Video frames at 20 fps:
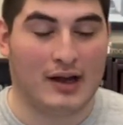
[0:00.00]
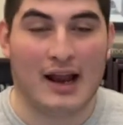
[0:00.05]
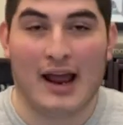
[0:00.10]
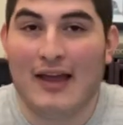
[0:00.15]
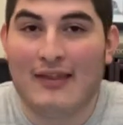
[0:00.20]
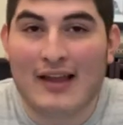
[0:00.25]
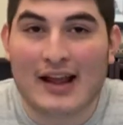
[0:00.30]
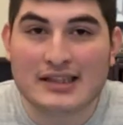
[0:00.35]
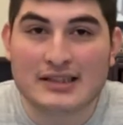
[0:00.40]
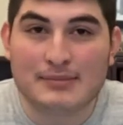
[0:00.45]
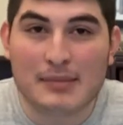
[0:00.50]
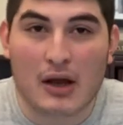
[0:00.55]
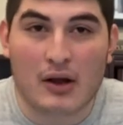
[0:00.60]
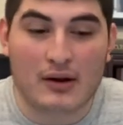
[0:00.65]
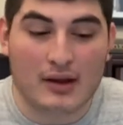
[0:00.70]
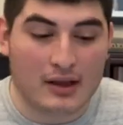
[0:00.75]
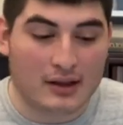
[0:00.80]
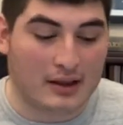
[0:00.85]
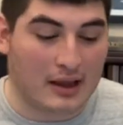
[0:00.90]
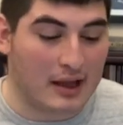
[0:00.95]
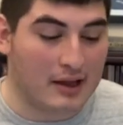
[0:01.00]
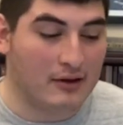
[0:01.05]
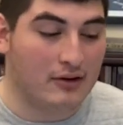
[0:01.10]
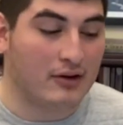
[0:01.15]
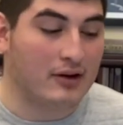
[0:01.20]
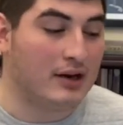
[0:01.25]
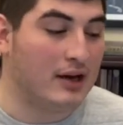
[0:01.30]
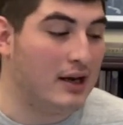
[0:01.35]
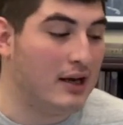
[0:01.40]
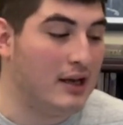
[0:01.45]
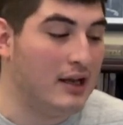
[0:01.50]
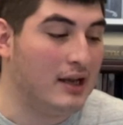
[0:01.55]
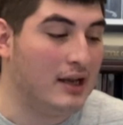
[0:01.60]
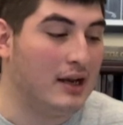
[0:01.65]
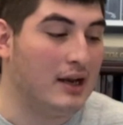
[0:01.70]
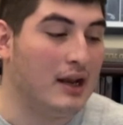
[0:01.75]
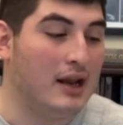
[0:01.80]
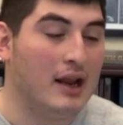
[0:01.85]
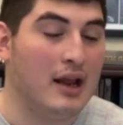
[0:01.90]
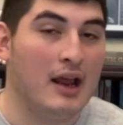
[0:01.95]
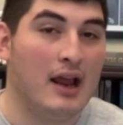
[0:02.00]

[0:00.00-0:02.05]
And that's about it that you're gonna need.